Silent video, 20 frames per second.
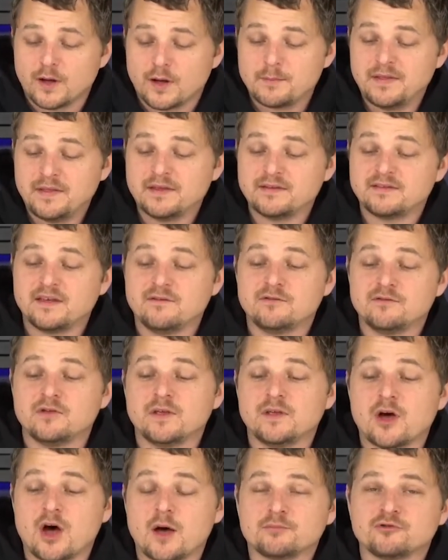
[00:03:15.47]
I mean, this gives you
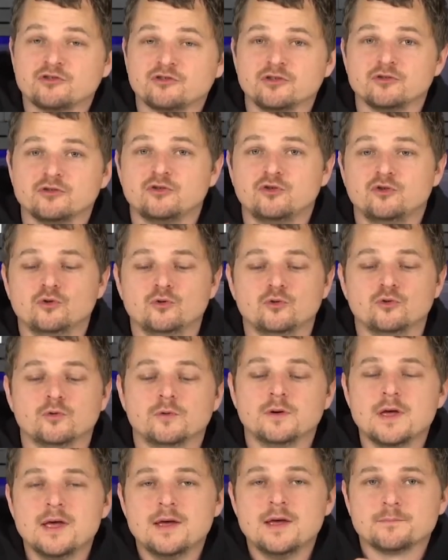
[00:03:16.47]
the option
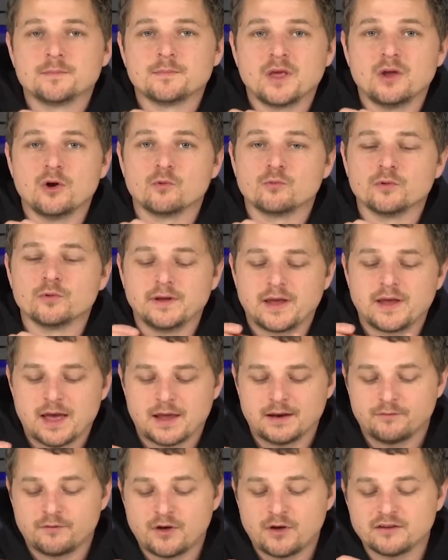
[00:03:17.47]
to, you know, really
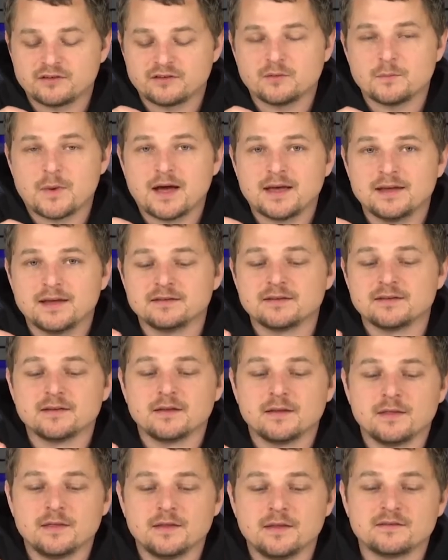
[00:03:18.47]
kind of customize
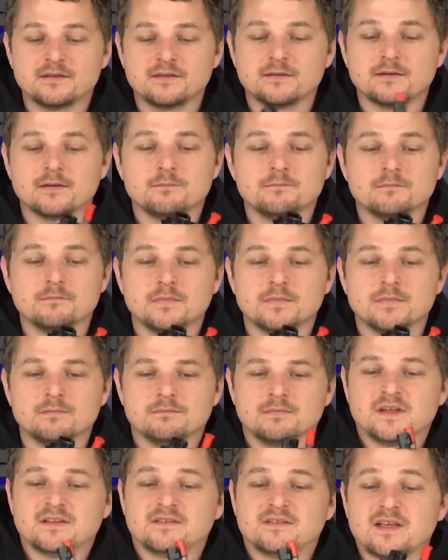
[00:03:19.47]
this
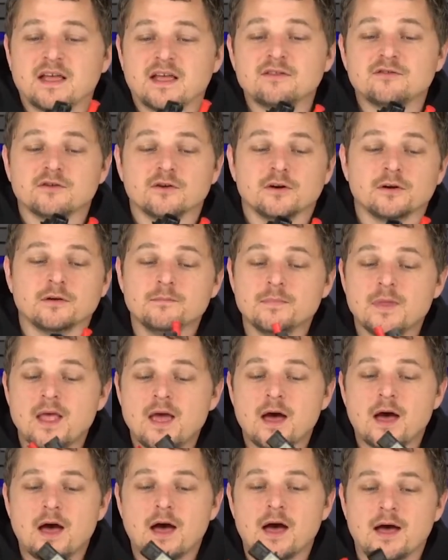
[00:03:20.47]
this sensor
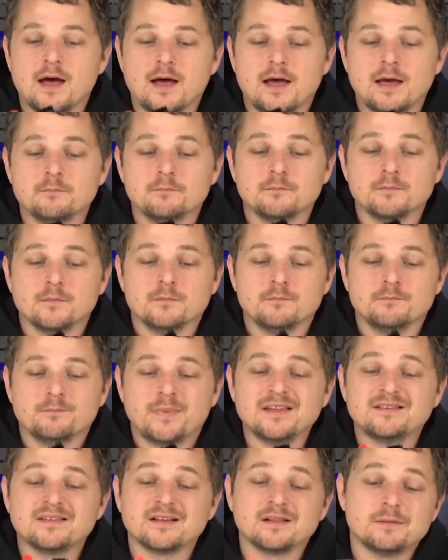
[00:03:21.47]
uh, and
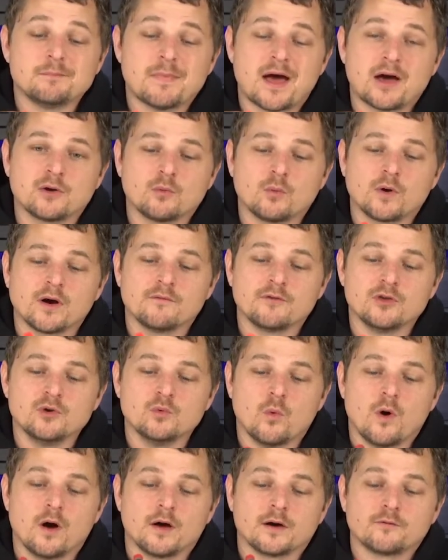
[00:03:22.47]
basically mount it wherever you
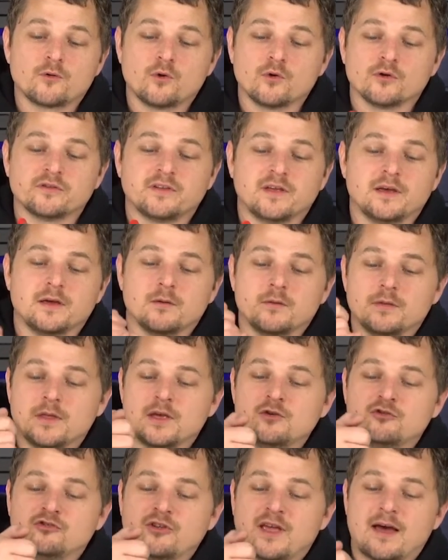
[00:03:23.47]
want. Of course, they, they
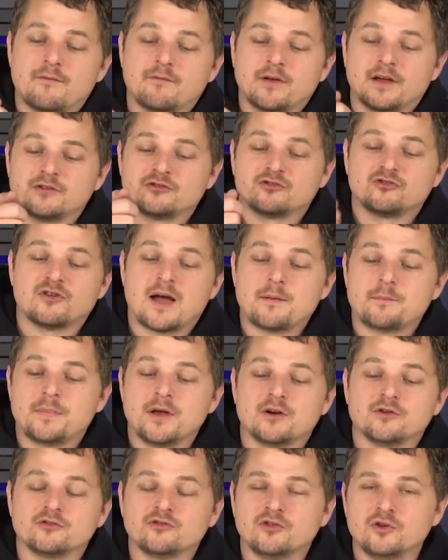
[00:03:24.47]
usually have like a strap
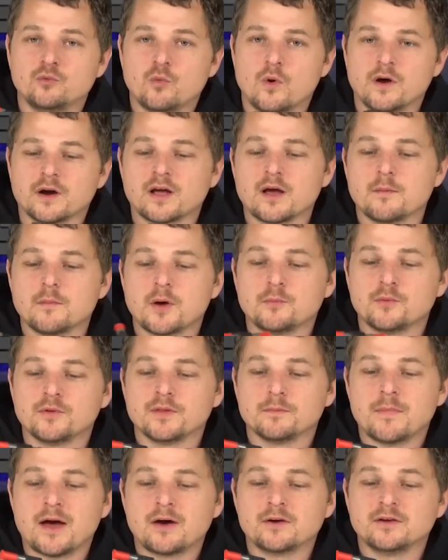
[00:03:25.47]
here, so you'd want to come up
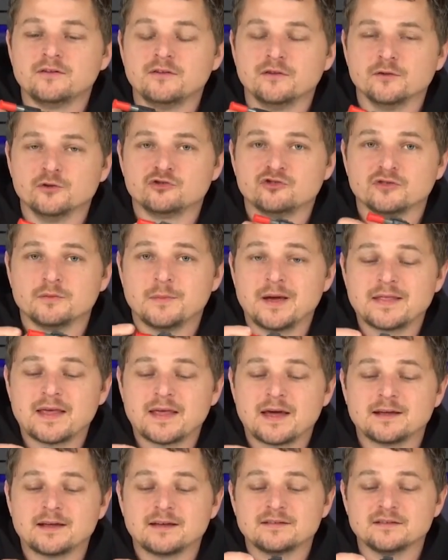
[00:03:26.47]
with a mounting solution to make
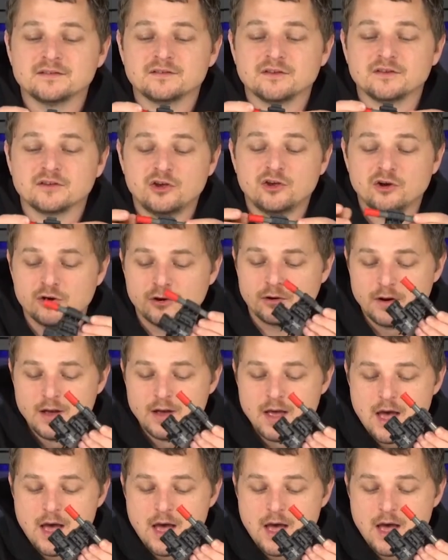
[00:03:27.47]
that nice and secure.